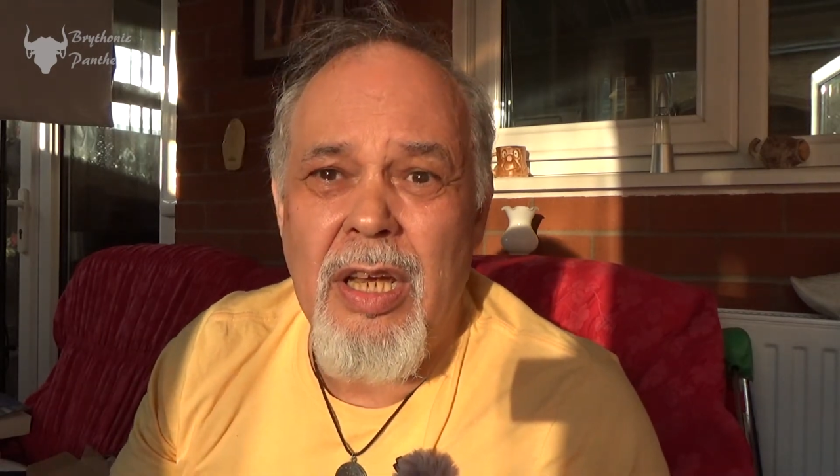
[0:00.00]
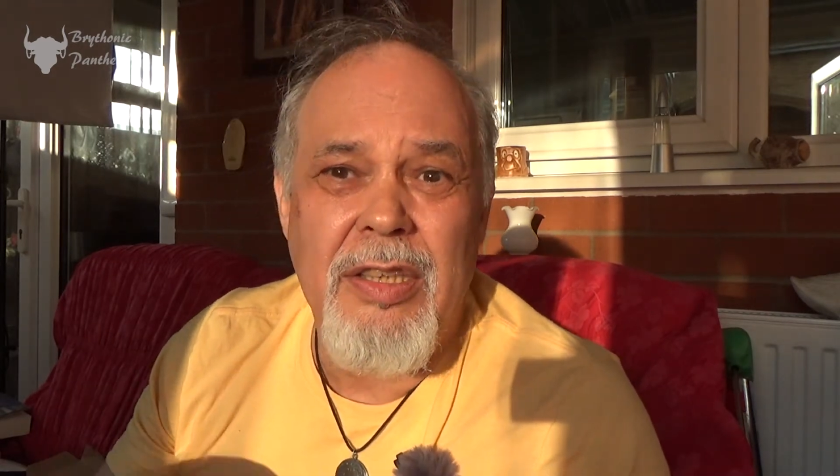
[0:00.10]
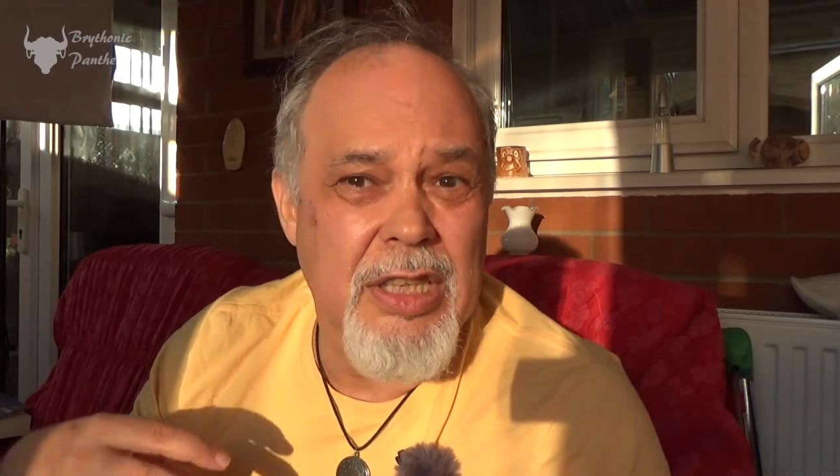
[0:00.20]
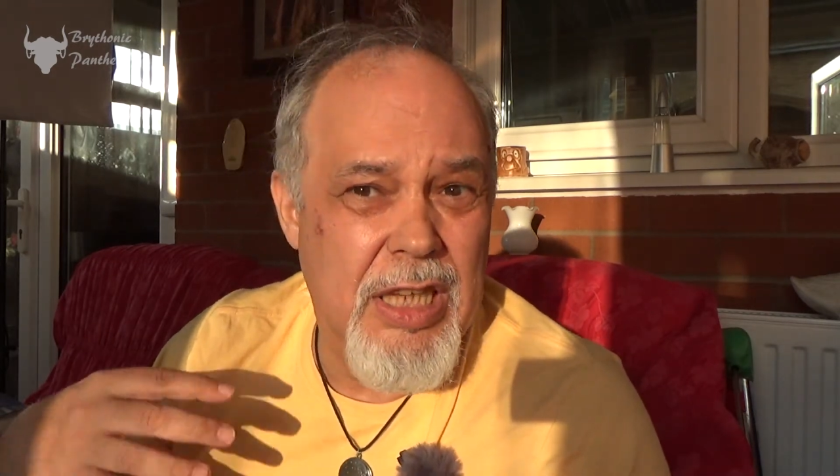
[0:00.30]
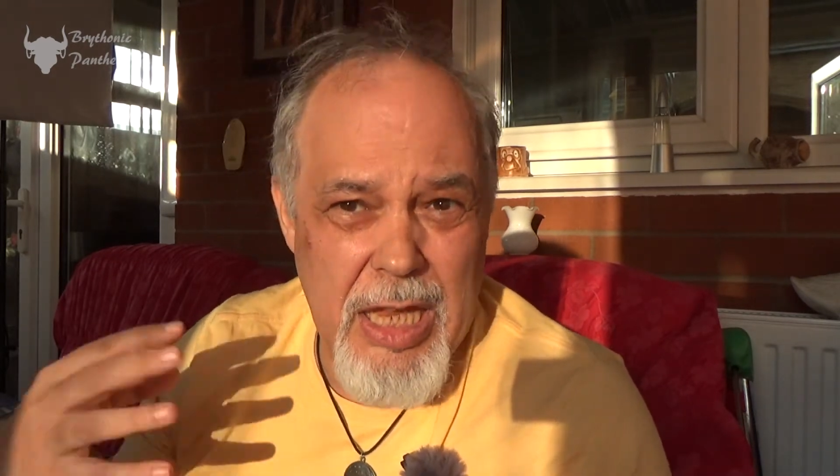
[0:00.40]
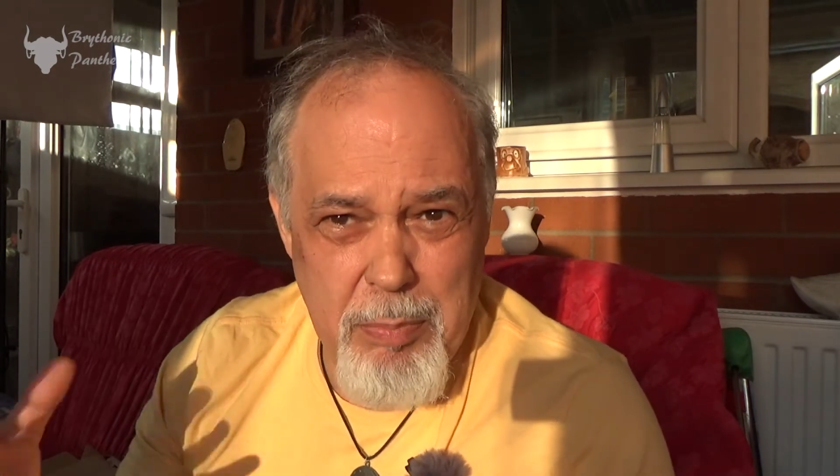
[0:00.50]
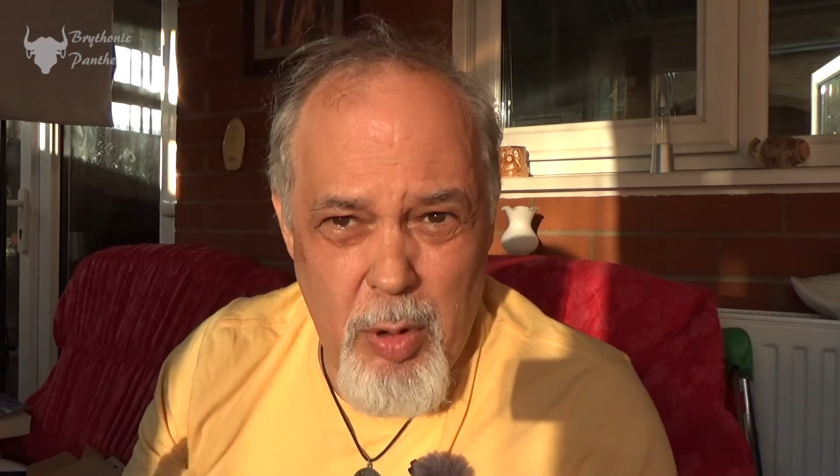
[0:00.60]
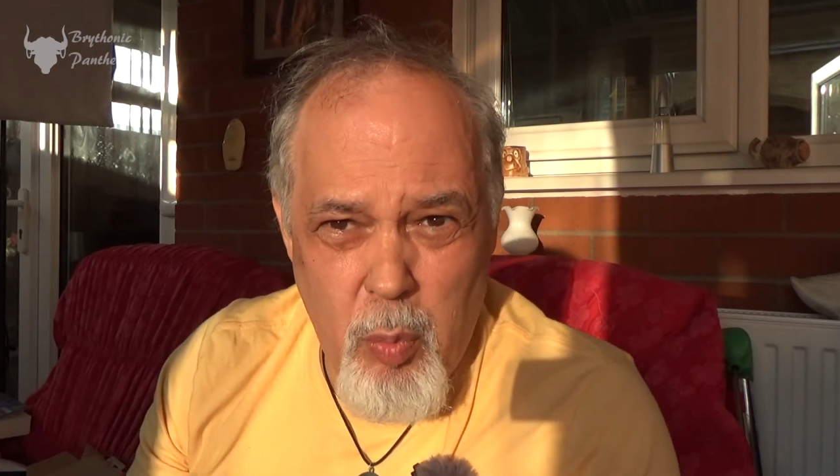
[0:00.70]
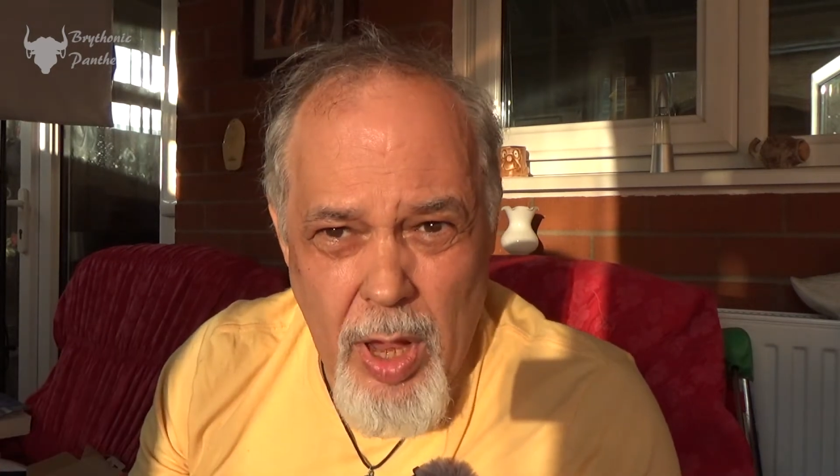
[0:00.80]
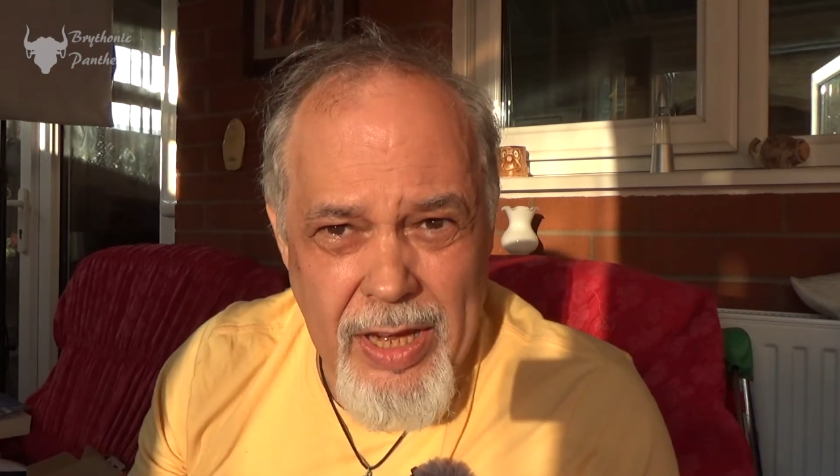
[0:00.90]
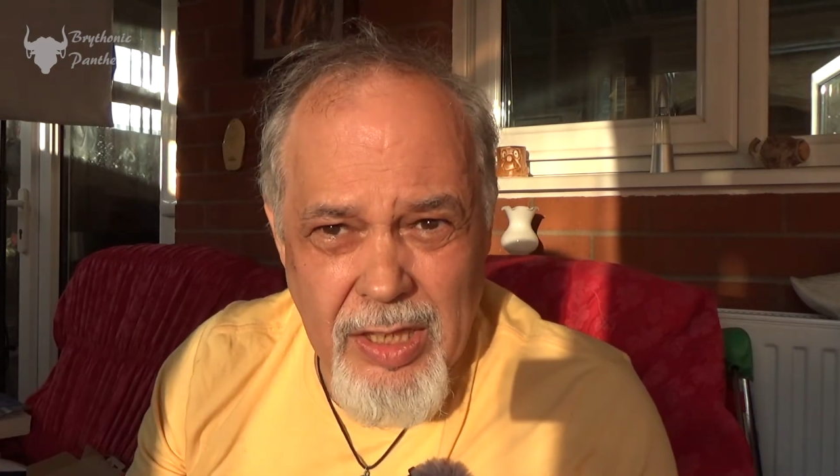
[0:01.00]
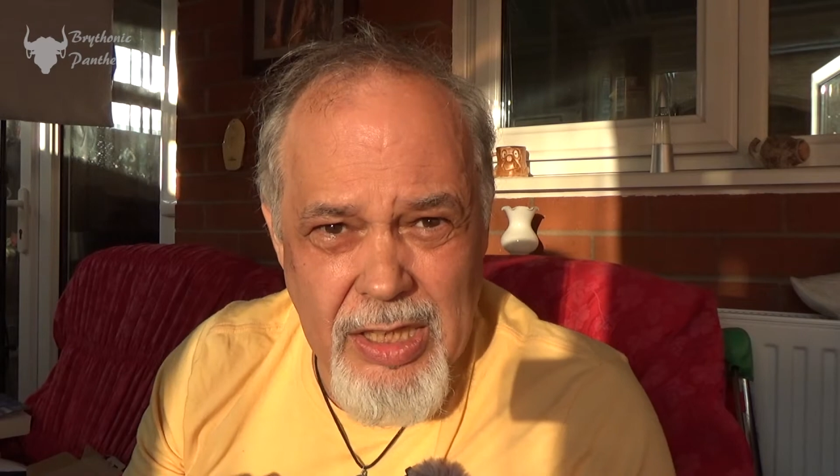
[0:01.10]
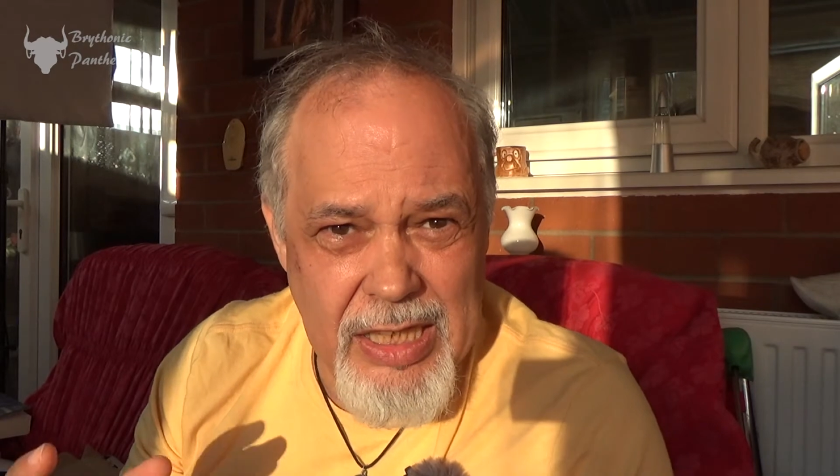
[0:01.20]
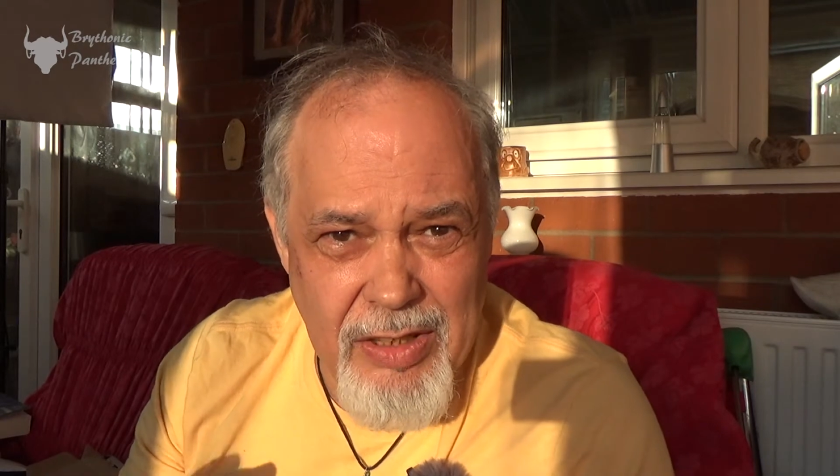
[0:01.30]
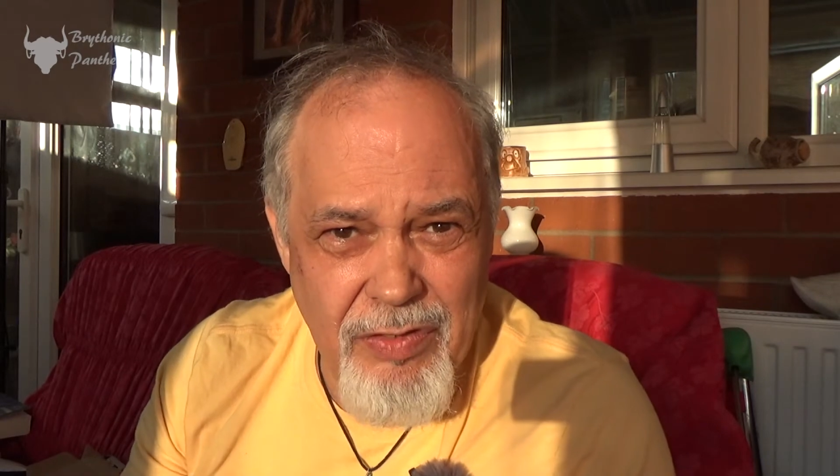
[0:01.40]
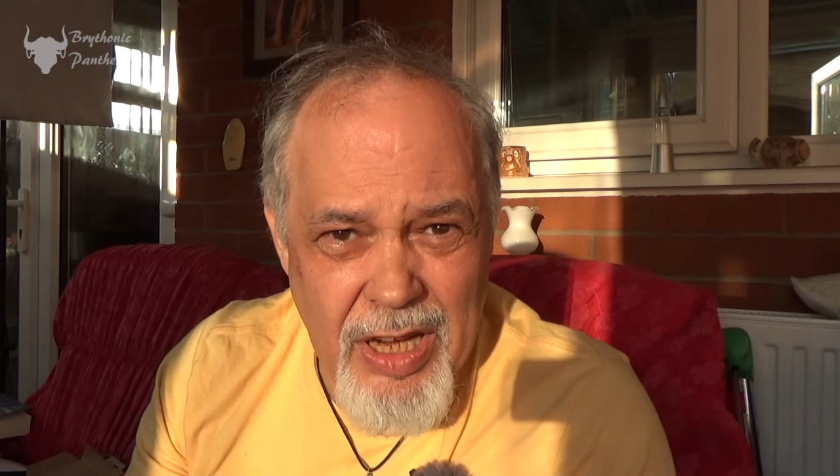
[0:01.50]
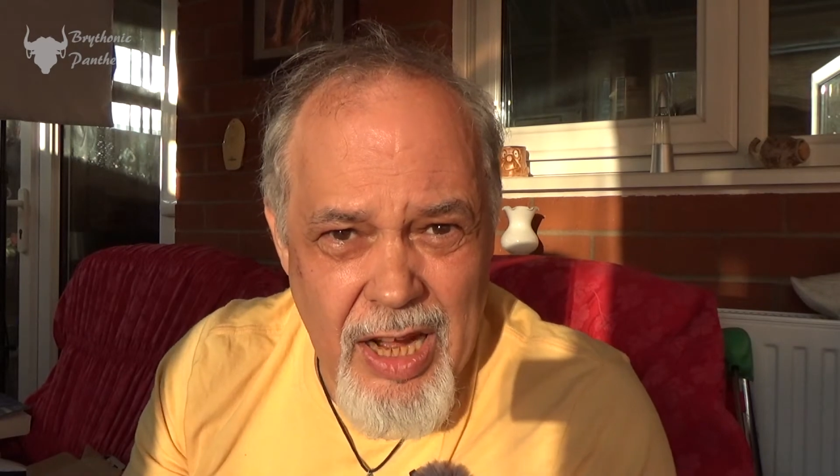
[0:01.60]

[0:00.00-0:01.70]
To keep away the evil